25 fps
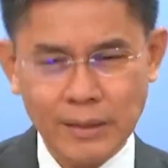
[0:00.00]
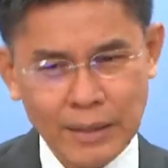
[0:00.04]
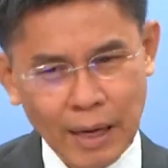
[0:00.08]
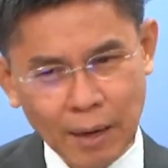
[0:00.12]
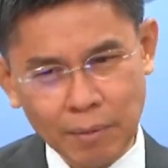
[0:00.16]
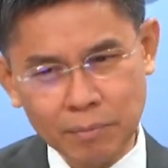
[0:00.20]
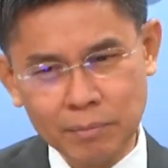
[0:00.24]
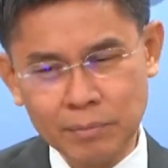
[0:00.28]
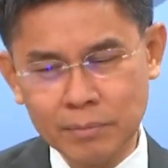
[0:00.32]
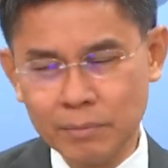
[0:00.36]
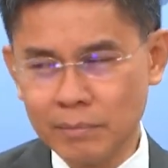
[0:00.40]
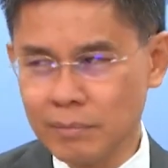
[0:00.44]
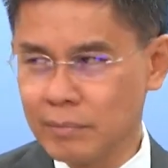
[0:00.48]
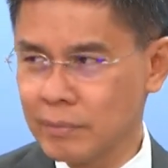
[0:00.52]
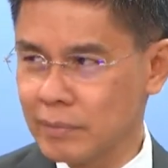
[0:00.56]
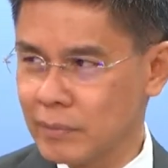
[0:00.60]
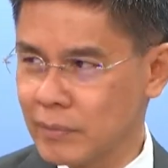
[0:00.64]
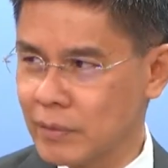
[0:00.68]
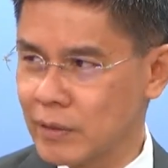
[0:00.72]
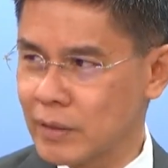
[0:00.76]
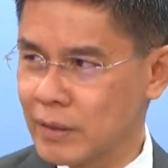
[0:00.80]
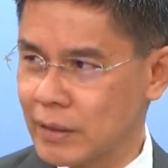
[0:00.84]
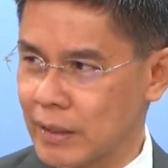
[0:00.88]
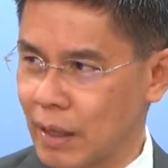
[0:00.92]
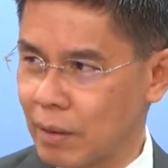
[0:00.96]
Some,
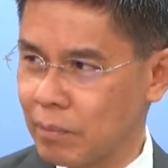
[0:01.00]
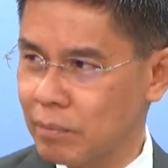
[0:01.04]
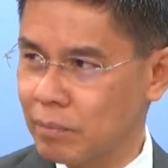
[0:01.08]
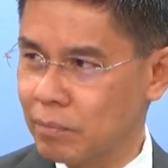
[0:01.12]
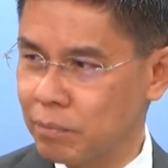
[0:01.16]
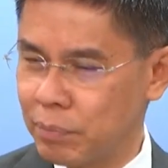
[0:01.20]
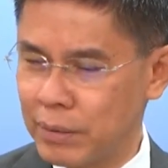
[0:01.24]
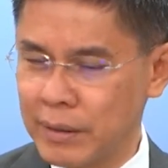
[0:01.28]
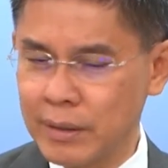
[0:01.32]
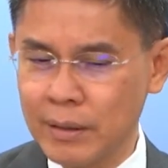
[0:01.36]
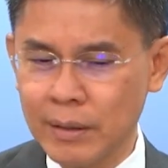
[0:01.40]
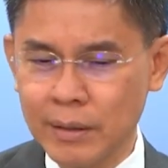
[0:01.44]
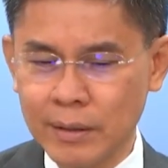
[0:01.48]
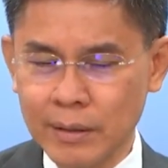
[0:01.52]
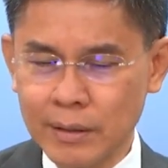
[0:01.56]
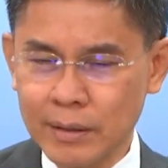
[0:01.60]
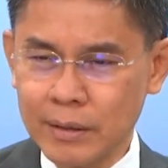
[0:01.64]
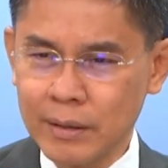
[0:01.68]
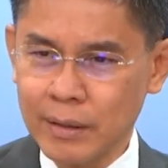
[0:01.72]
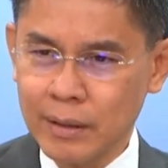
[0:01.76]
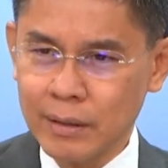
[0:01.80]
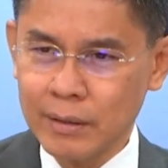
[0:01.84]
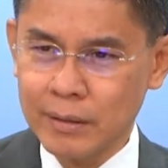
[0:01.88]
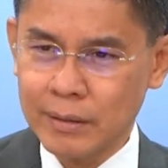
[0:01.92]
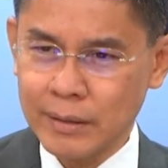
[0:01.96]
some, okay.
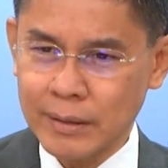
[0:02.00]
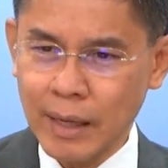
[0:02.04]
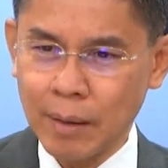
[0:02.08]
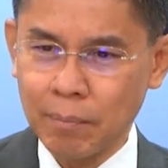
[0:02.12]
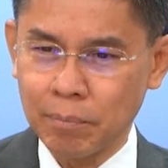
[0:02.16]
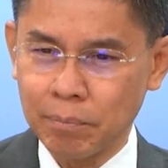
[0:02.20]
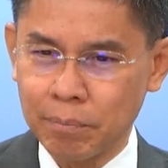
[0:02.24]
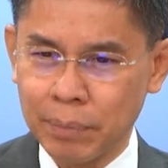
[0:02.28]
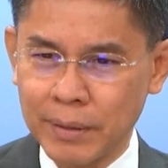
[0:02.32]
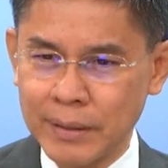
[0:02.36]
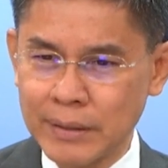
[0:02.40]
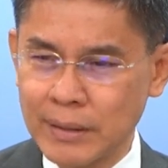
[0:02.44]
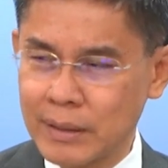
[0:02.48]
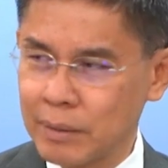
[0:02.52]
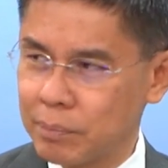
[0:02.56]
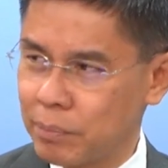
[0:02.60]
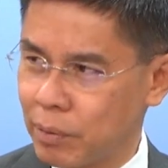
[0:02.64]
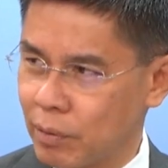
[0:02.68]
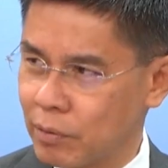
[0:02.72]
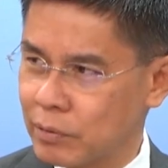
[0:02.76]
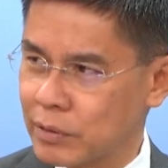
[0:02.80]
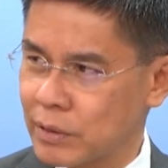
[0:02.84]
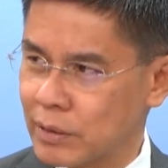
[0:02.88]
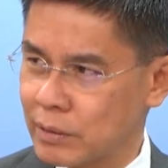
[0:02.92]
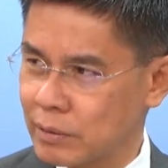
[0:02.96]
some
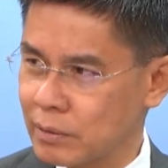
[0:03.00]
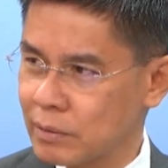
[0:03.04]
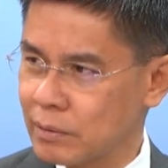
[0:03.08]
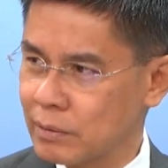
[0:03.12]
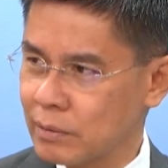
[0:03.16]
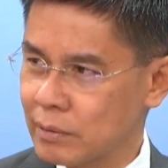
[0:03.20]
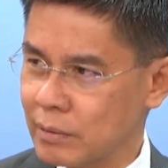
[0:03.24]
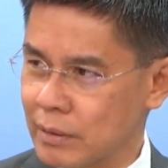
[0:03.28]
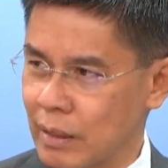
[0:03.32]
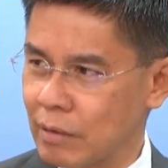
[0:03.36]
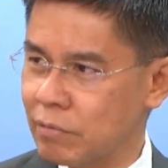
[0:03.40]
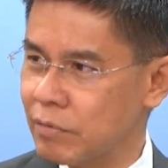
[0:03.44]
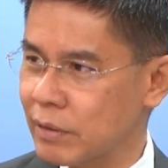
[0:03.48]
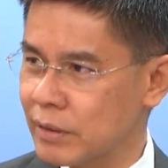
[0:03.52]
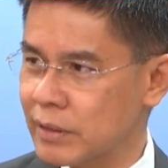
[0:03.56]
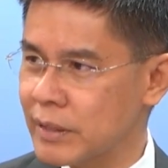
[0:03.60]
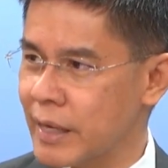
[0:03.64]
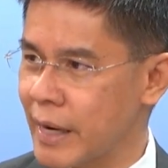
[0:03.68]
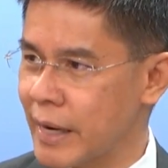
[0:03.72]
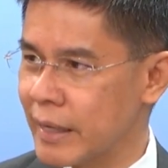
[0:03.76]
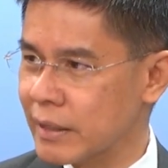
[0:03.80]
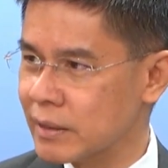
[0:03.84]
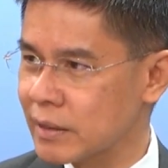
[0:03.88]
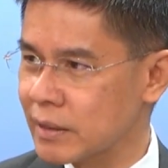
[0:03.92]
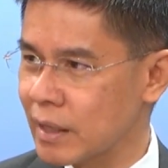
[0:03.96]
principles never
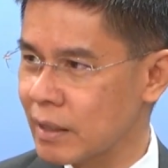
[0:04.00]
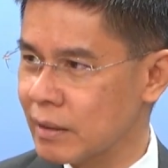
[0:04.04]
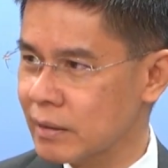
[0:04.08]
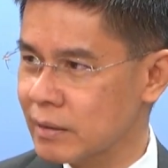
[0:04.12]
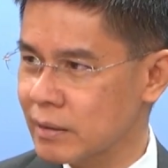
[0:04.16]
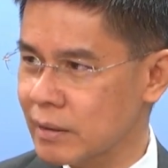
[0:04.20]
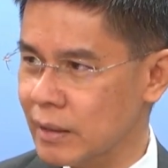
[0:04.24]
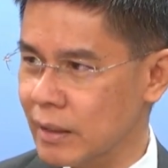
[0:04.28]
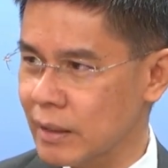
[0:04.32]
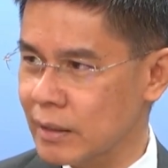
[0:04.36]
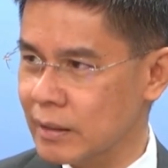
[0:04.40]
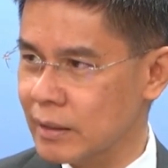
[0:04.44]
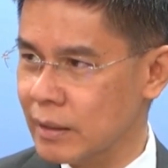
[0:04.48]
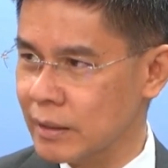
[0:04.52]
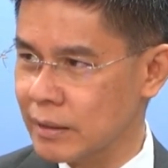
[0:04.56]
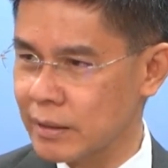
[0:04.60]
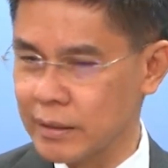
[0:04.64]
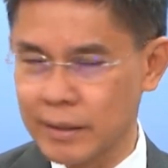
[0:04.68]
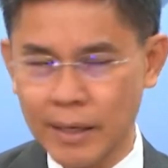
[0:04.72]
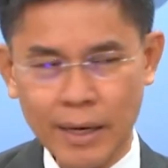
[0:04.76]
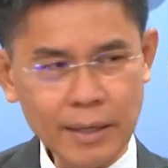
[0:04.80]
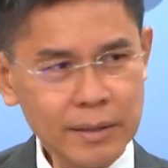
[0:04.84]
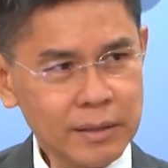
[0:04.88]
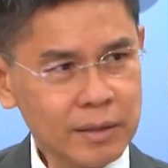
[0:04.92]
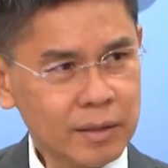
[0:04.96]
change in
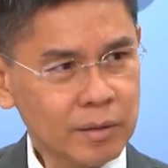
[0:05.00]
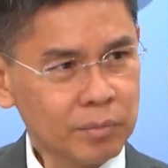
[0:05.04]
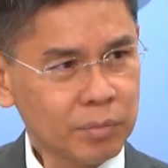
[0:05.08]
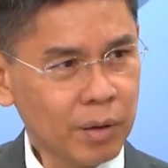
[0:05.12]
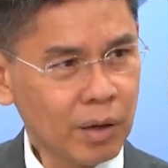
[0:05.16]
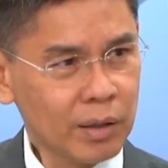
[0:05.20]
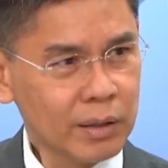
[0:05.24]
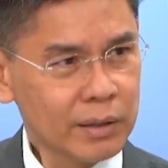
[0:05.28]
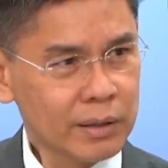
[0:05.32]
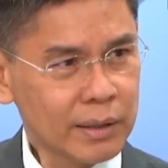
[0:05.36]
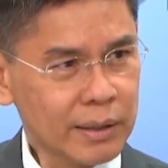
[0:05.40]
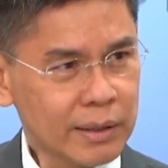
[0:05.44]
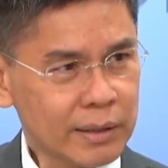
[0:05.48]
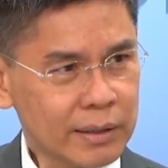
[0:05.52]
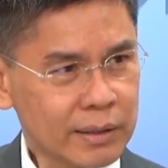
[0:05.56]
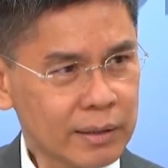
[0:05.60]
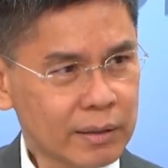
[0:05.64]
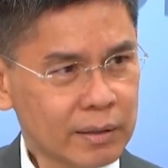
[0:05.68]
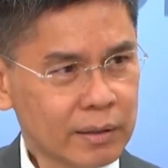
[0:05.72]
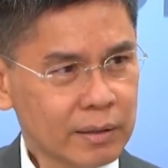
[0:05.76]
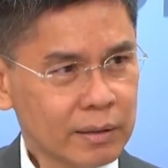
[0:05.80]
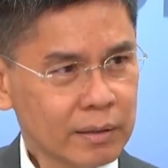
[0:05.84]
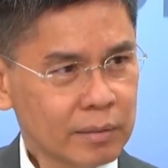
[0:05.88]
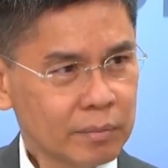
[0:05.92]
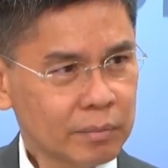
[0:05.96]
international politics, yeah,
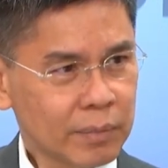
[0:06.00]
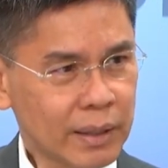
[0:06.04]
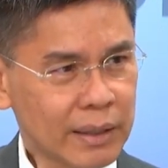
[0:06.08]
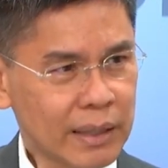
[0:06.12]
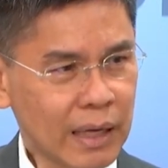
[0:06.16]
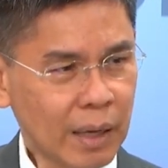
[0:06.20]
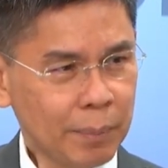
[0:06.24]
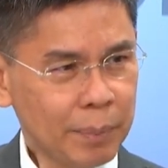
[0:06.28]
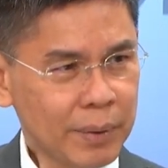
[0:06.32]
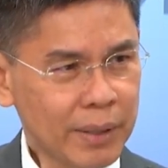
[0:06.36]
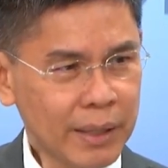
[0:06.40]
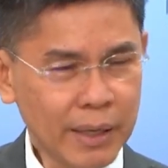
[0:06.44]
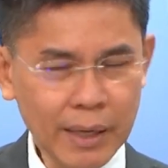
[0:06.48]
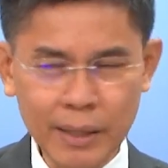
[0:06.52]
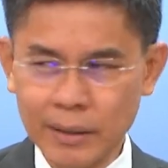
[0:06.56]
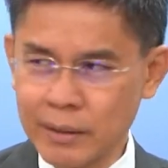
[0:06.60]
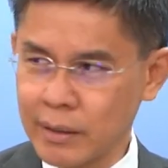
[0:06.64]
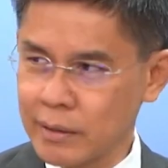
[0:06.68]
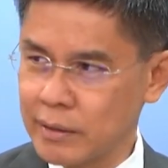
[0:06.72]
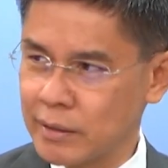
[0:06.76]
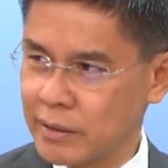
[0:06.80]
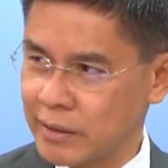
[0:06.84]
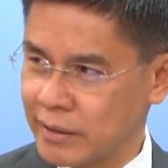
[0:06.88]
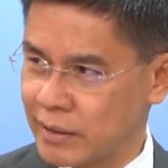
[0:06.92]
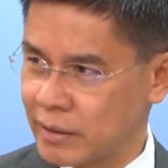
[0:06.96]
but
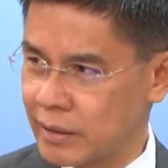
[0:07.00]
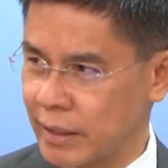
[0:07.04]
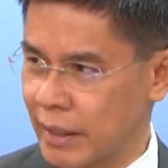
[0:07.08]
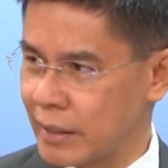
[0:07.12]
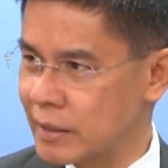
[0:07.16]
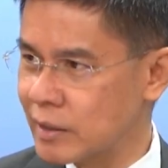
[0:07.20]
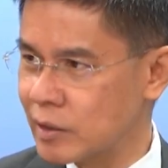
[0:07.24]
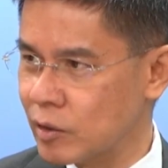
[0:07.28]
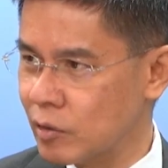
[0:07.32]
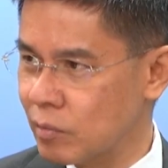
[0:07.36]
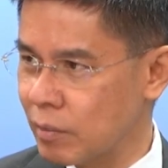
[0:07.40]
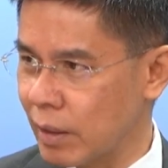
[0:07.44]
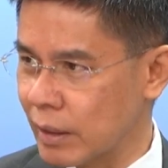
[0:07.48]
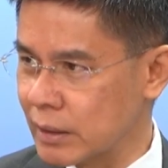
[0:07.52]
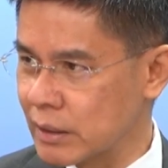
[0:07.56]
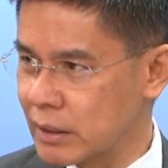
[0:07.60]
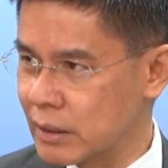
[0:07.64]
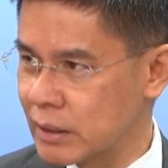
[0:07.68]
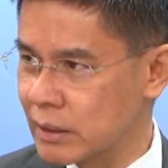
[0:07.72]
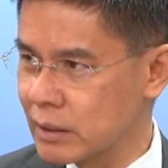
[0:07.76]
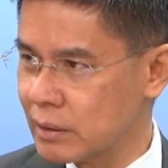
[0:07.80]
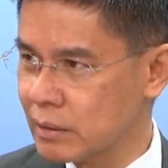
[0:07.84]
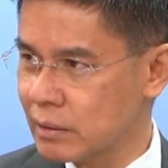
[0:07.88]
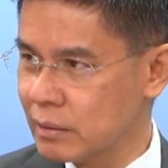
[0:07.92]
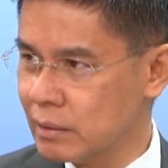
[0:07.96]
applications change so much.
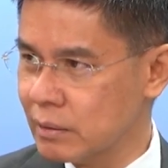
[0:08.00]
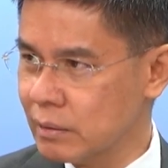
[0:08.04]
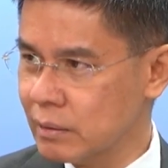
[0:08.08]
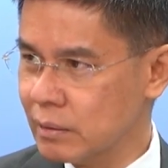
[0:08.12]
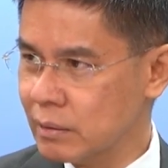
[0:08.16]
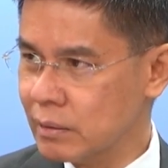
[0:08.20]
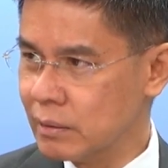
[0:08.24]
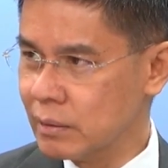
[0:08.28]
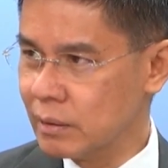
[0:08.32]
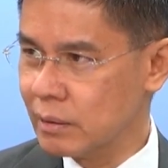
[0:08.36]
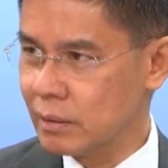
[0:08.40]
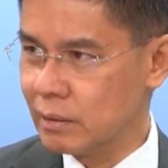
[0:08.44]
Mm. You